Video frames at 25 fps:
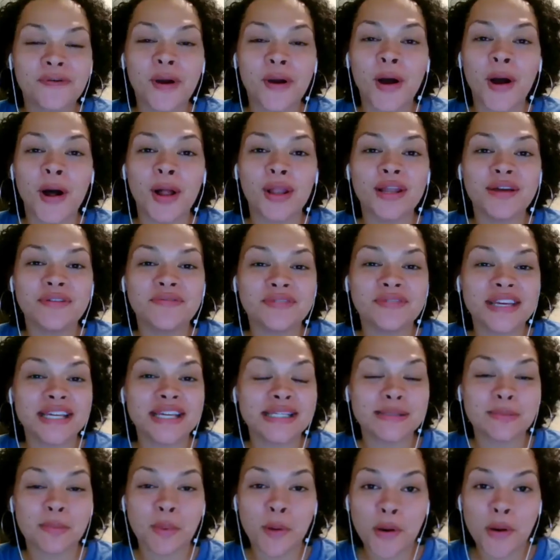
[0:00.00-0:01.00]
For all of
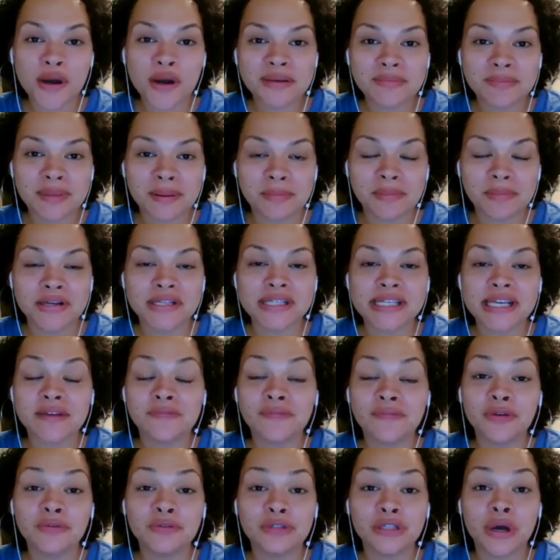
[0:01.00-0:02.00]
these supporting members,
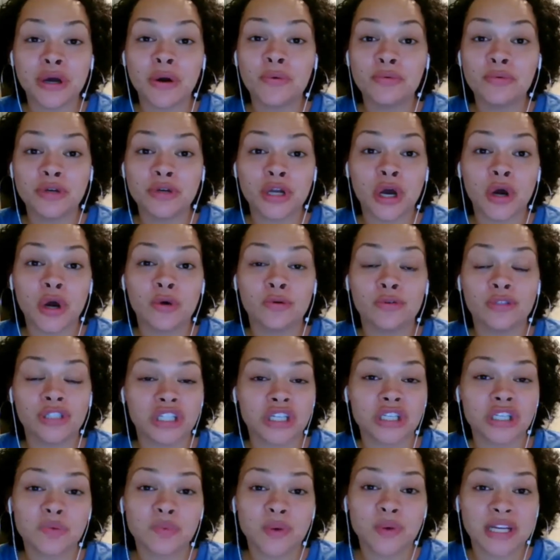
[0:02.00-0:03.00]
if you don't know
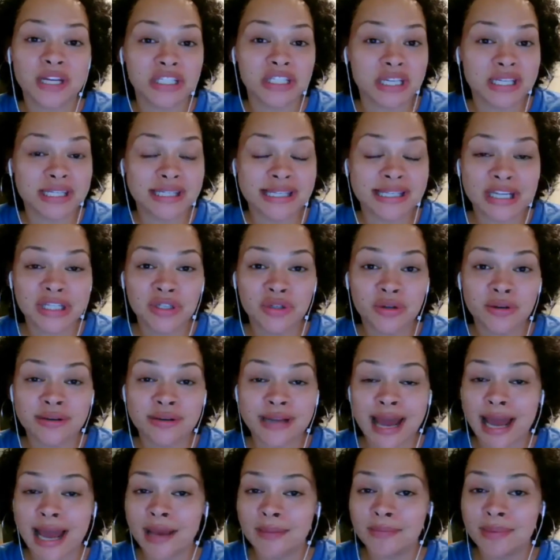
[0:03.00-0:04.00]
just what
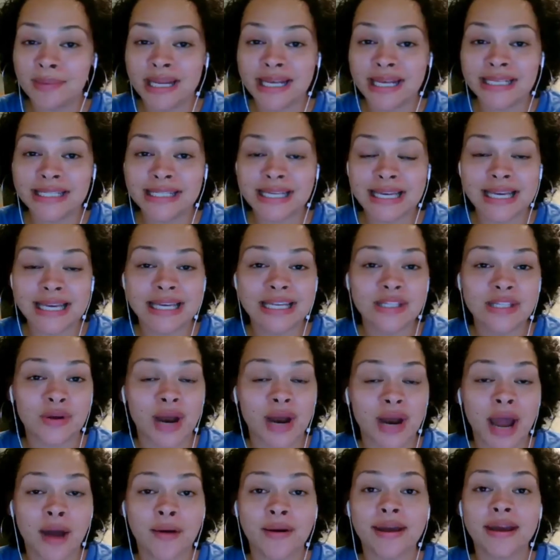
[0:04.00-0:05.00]
gestational diabetes is
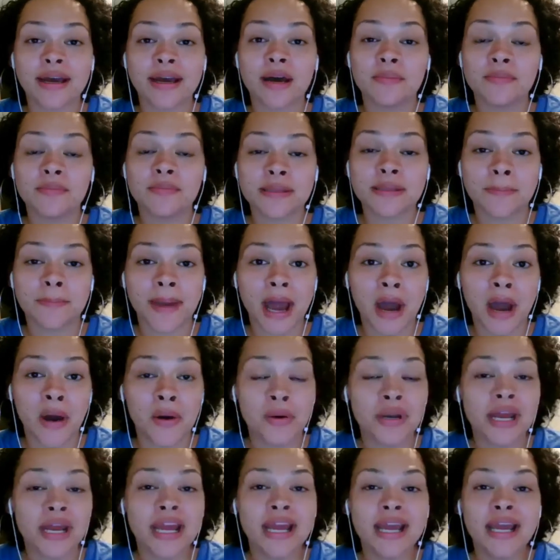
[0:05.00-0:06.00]
or how it comes
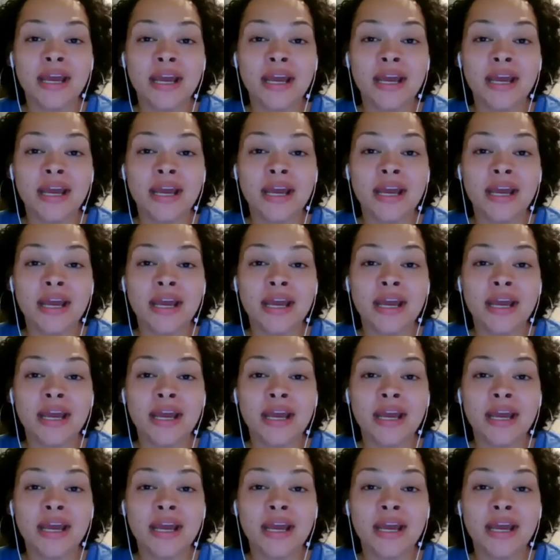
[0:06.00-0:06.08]
about,